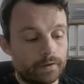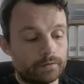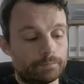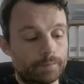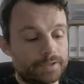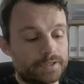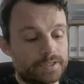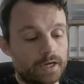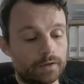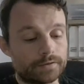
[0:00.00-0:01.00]
the better
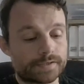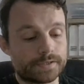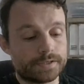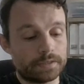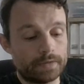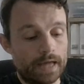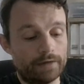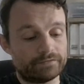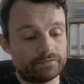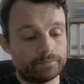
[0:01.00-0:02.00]
chance she would
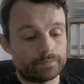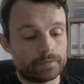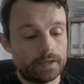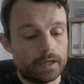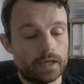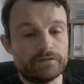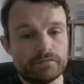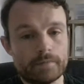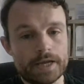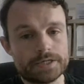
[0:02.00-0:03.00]
have.
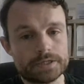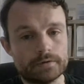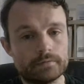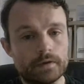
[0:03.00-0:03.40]
Information,